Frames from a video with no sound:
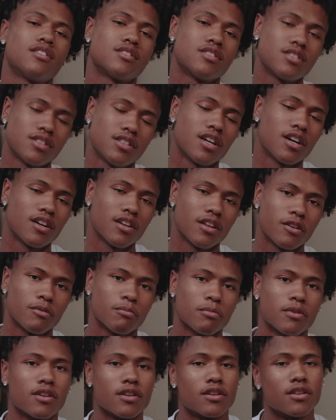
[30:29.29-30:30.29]
See y'all later,
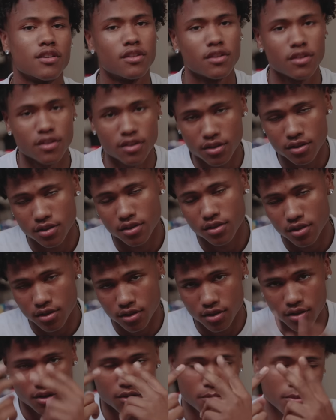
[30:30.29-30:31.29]
man.
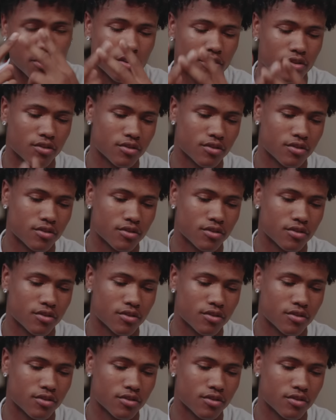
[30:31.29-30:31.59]
I'm out.